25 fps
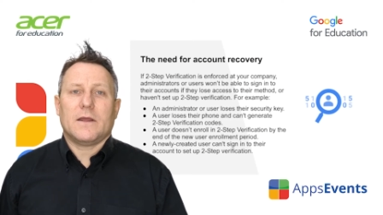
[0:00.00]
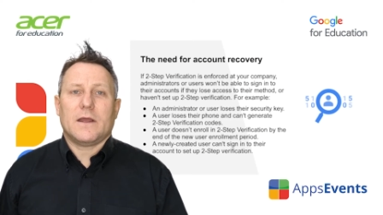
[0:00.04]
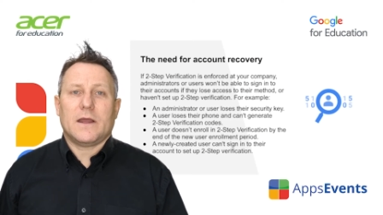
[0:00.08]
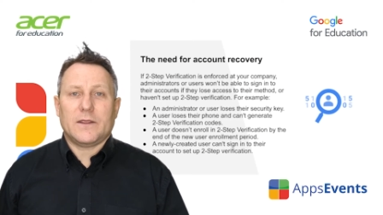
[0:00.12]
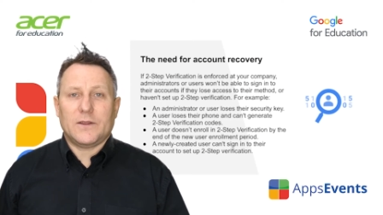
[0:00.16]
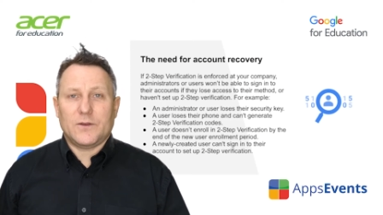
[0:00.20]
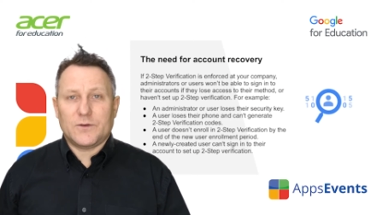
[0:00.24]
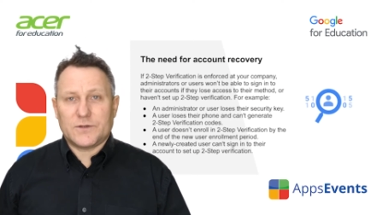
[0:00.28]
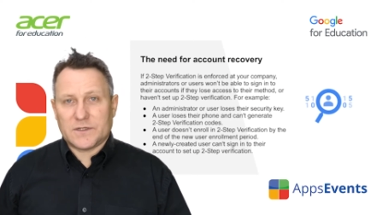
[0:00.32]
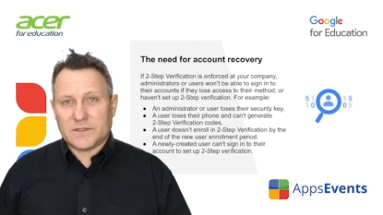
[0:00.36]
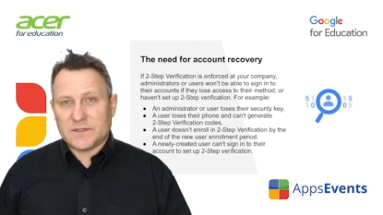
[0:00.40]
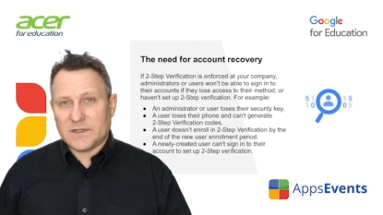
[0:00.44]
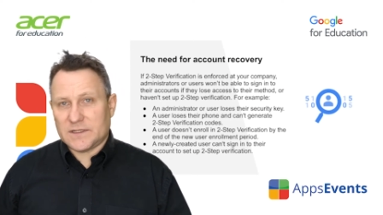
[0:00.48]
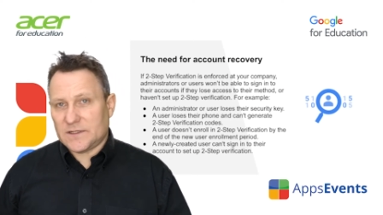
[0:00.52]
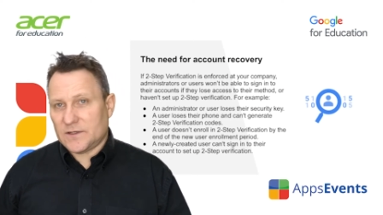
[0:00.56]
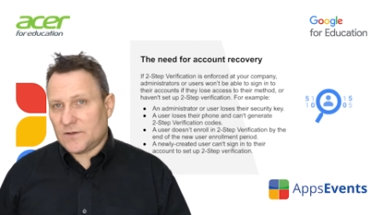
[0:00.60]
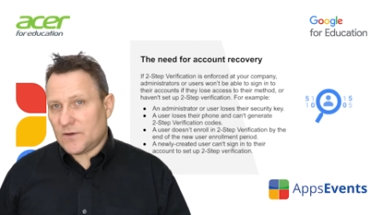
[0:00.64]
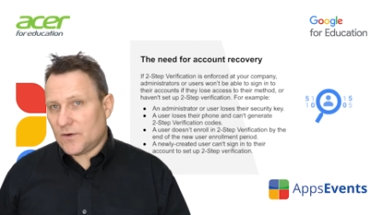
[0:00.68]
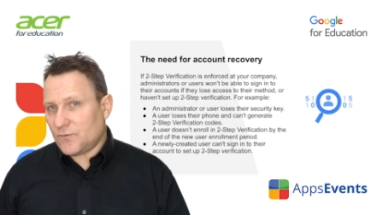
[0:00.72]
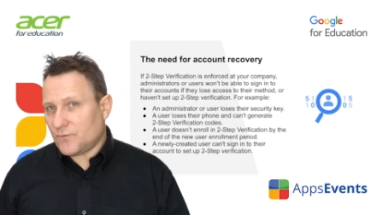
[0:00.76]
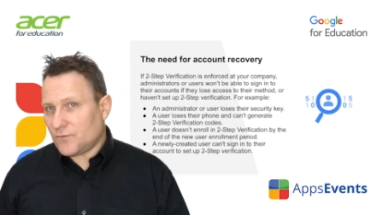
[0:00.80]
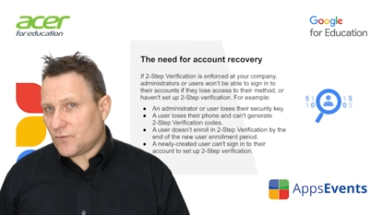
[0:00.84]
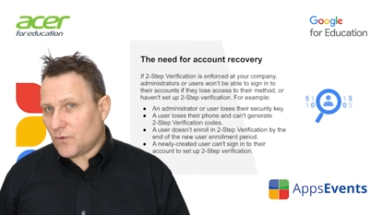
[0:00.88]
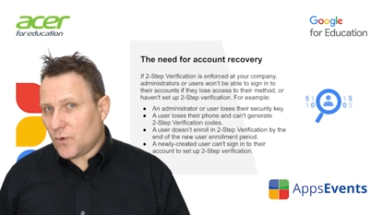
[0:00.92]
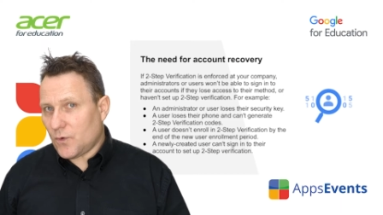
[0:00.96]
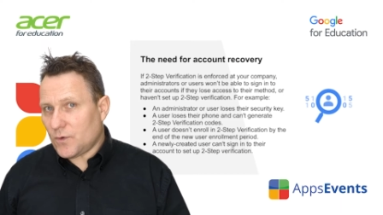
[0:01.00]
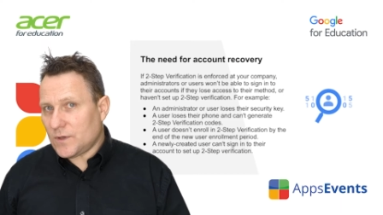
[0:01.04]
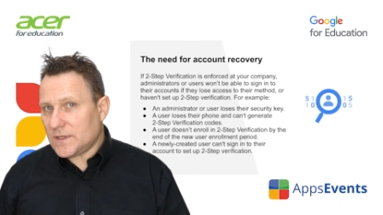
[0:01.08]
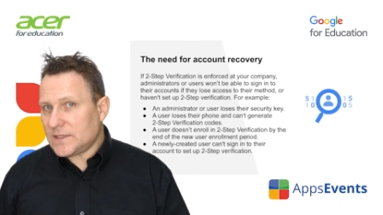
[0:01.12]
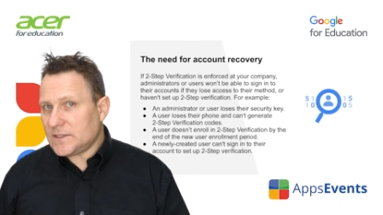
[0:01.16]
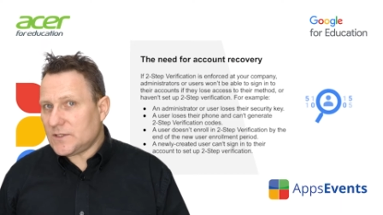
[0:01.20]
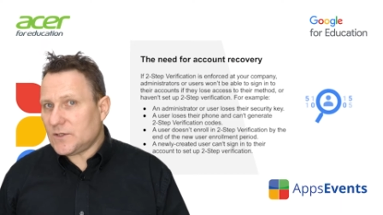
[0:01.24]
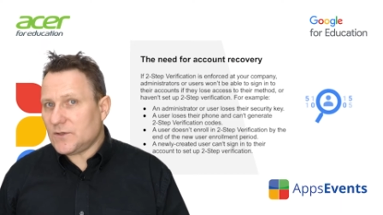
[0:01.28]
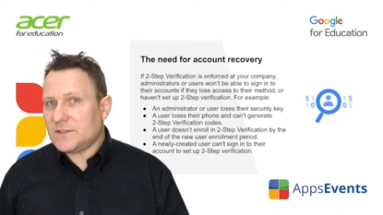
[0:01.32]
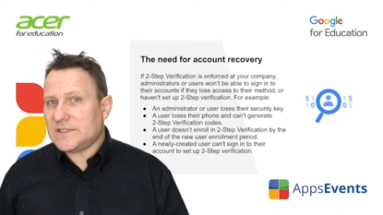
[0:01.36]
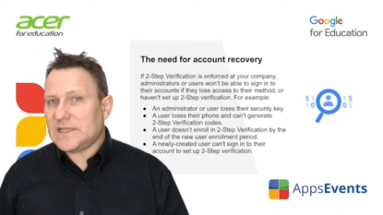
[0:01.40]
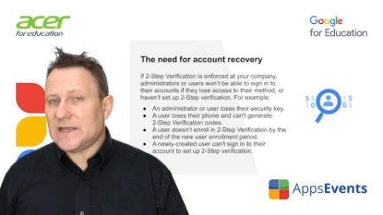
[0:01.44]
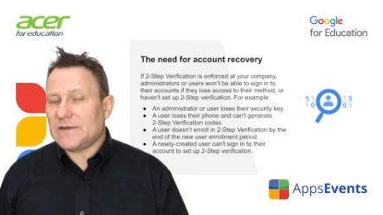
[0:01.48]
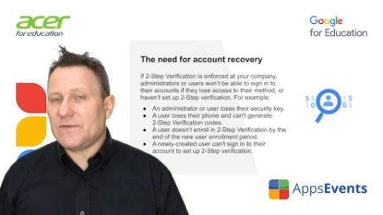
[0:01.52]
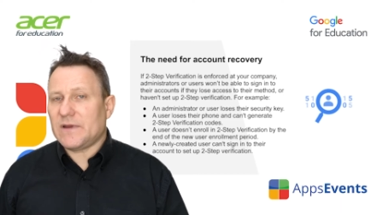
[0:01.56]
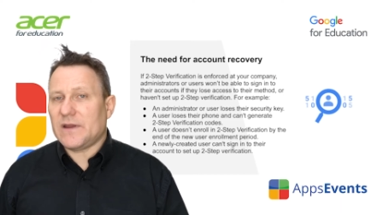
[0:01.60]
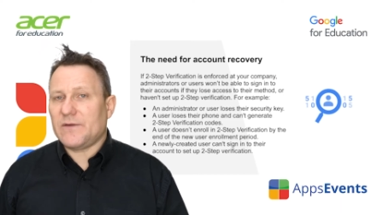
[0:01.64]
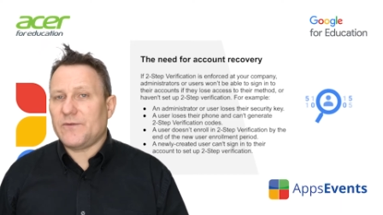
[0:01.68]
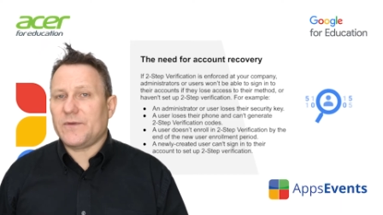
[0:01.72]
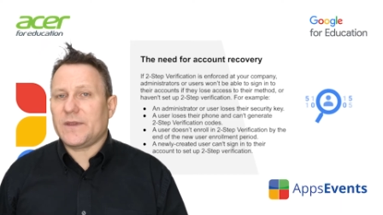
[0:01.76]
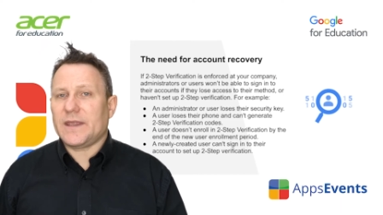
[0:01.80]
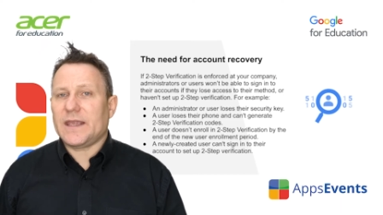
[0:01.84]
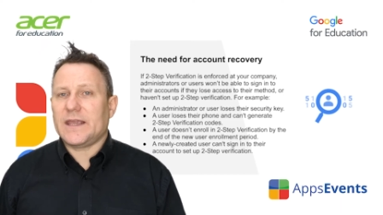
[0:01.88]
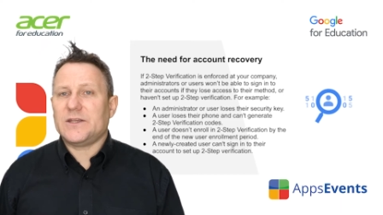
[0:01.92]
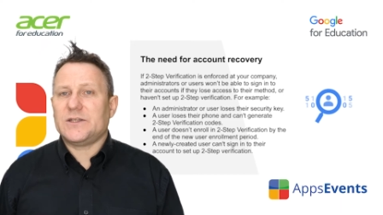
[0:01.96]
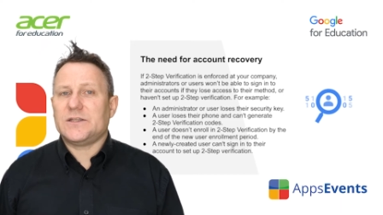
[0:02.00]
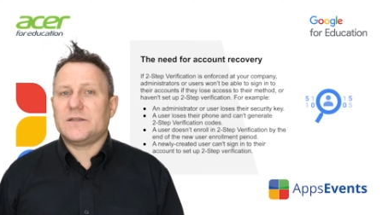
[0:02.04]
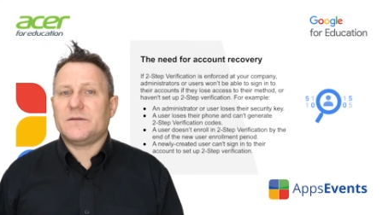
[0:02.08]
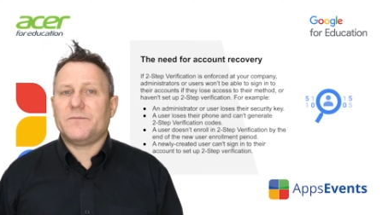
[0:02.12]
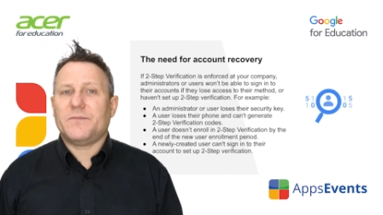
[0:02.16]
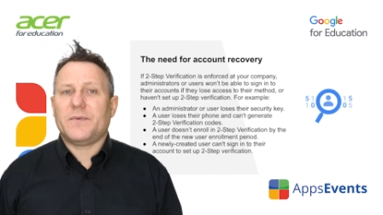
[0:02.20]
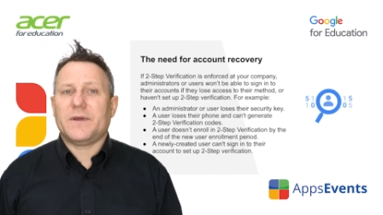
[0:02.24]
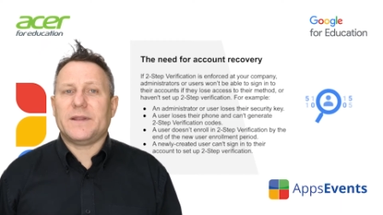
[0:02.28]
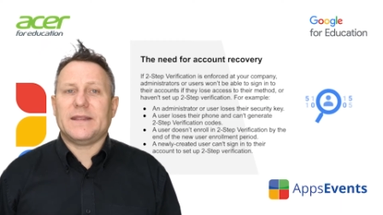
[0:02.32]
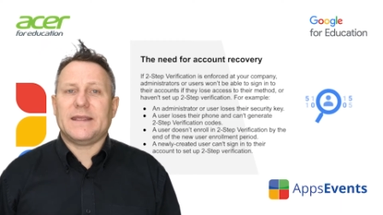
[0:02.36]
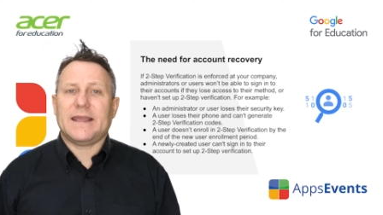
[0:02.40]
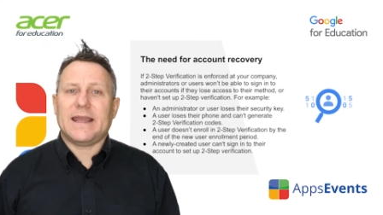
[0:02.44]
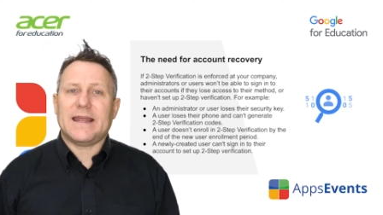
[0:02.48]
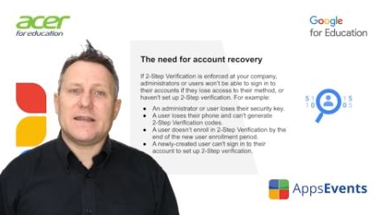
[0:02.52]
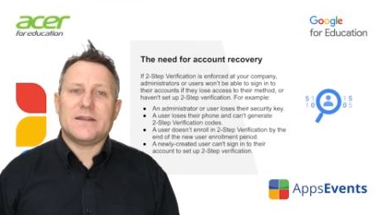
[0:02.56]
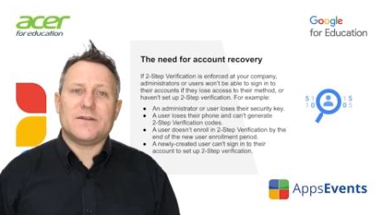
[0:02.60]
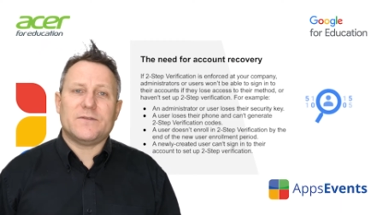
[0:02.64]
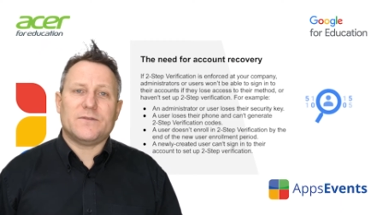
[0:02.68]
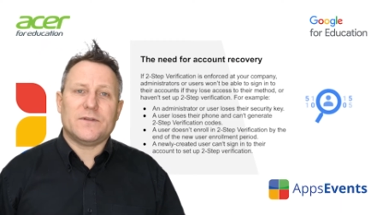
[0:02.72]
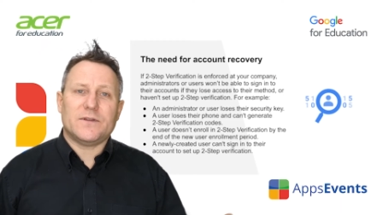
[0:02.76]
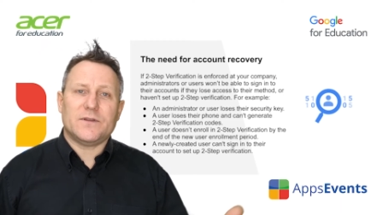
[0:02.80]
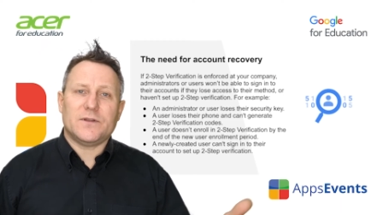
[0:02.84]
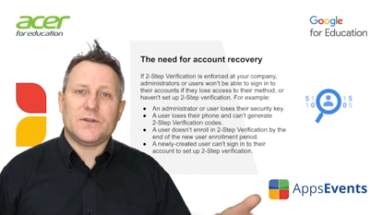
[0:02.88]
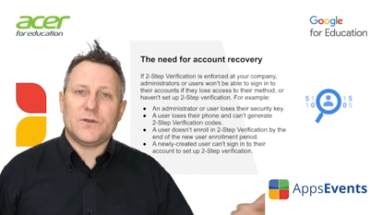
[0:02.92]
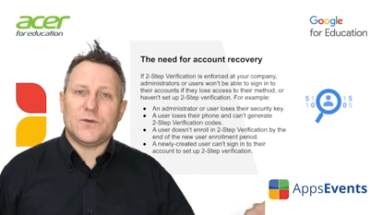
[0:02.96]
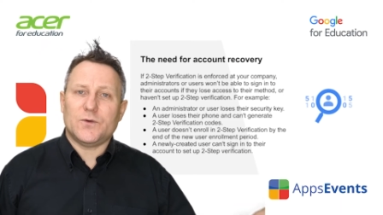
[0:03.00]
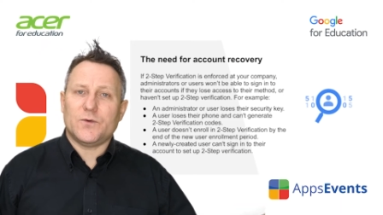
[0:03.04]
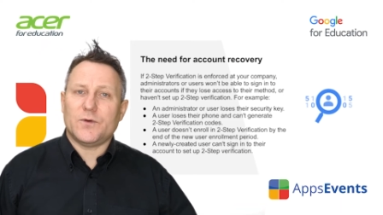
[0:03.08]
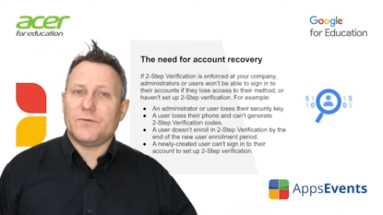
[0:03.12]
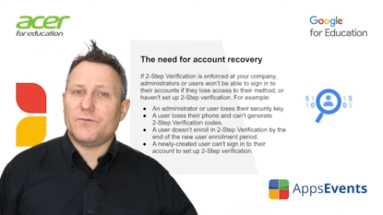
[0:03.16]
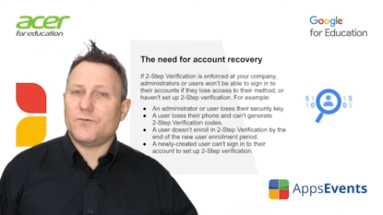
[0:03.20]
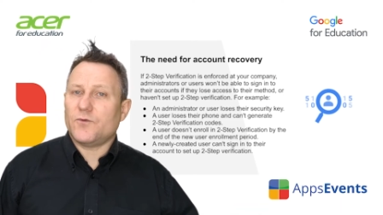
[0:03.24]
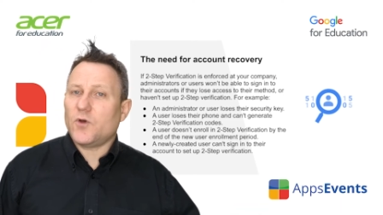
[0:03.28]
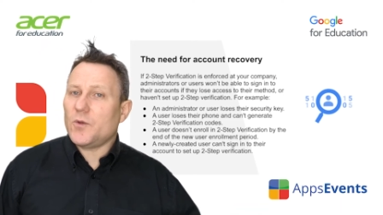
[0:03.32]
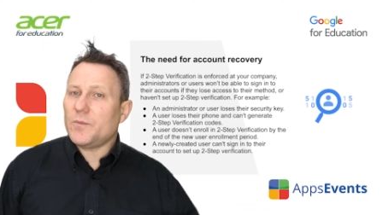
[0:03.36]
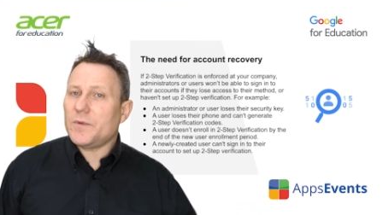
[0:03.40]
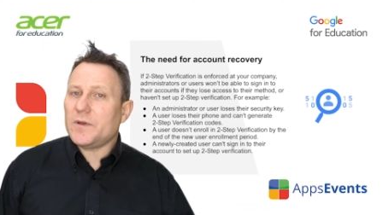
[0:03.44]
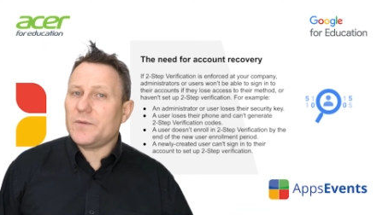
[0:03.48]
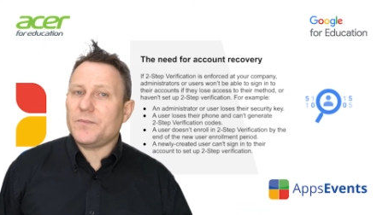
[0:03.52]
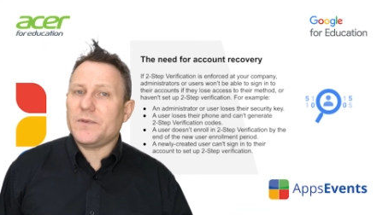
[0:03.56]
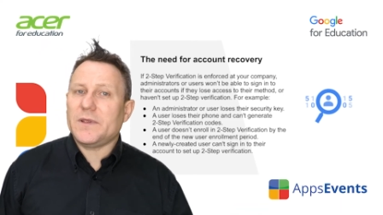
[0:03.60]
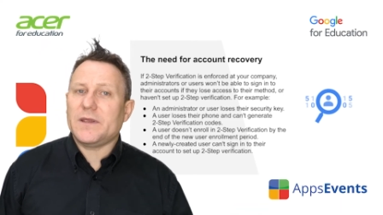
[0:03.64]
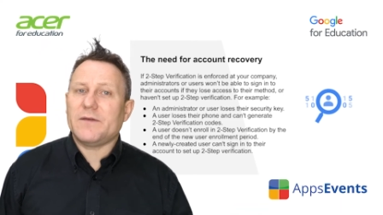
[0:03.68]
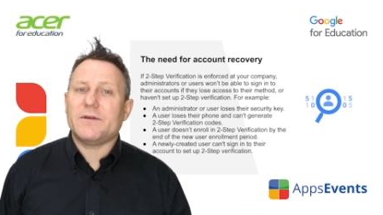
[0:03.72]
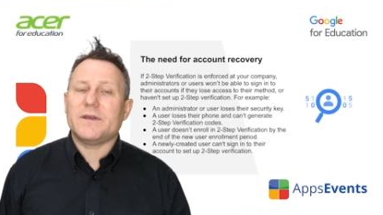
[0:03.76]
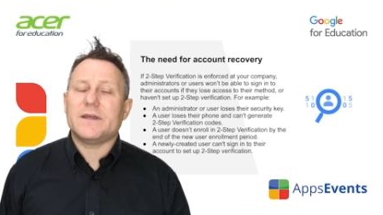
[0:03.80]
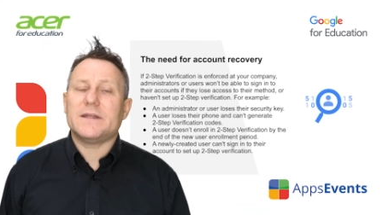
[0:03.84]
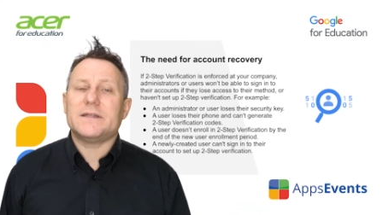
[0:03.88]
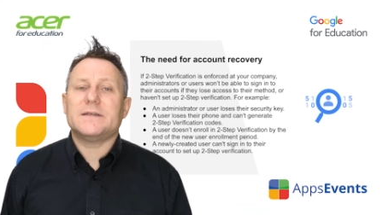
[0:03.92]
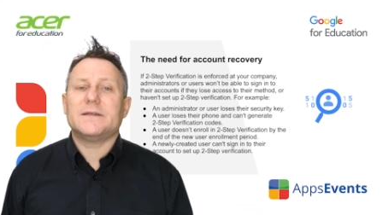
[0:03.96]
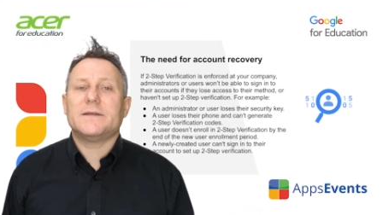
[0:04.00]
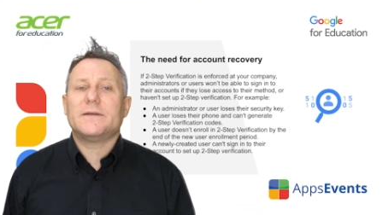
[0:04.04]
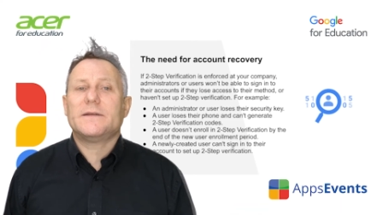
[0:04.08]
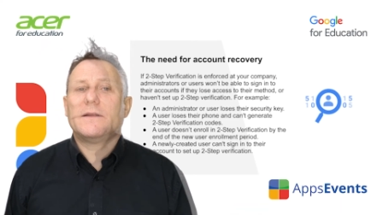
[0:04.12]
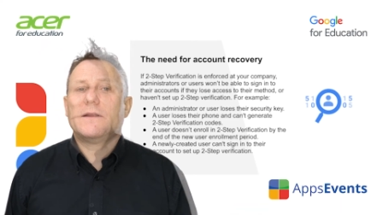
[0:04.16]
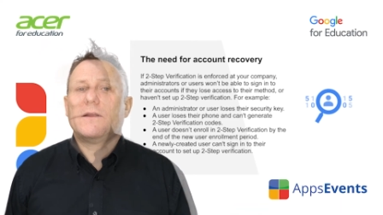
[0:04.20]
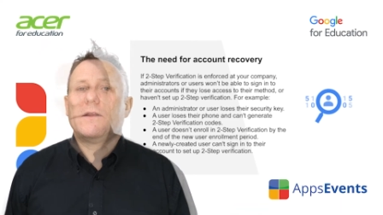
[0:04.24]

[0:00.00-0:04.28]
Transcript: A user doesn't enroll in two-step verification by the end of the new enrollment period,